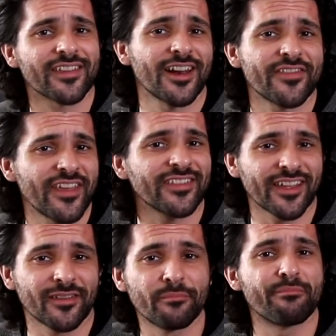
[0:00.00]
And I think
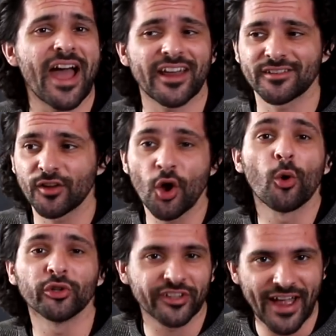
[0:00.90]
that's a bad
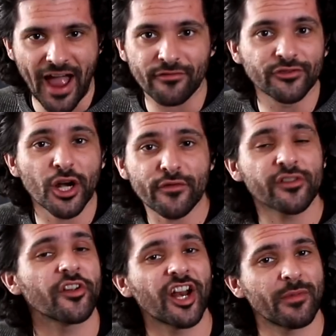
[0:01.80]
goal to have. None of us
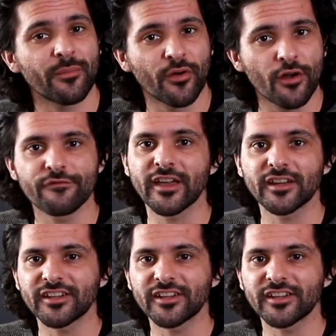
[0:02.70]
are going to be perfect.